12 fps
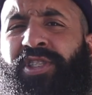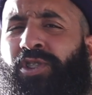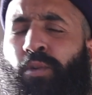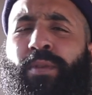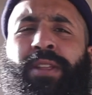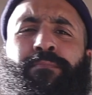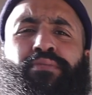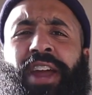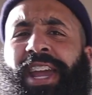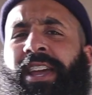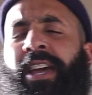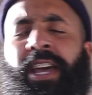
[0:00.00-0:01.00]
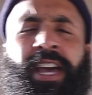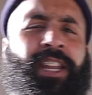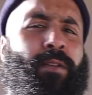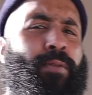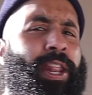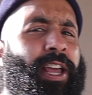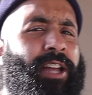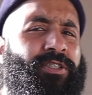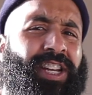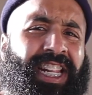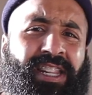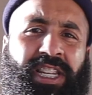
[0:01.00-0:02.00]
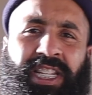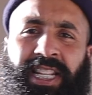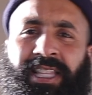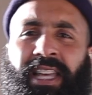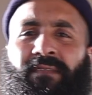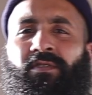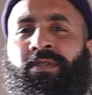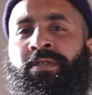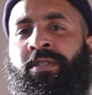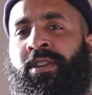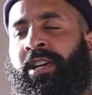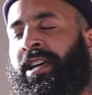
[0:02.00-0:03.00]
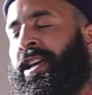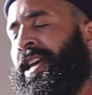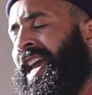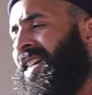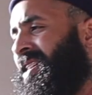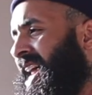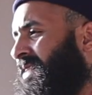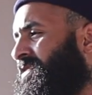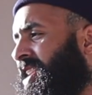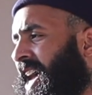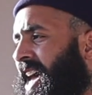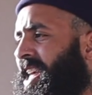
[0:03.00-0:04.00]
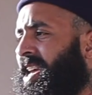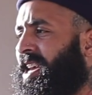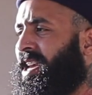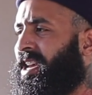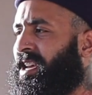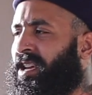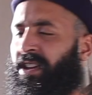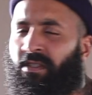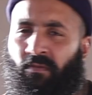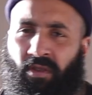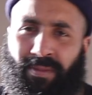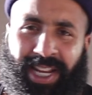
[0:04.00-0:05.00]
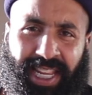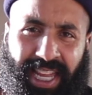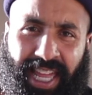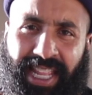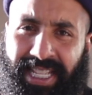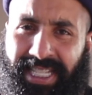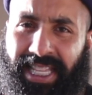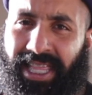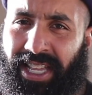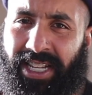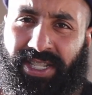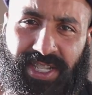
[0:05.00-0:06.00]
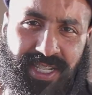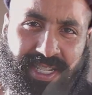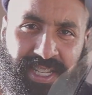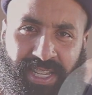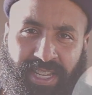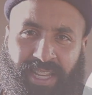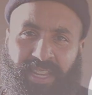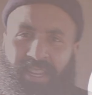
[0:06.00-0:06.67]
to 2 minute break, depending on your conditioning level. And then after that, we're about to get into lunges. Now for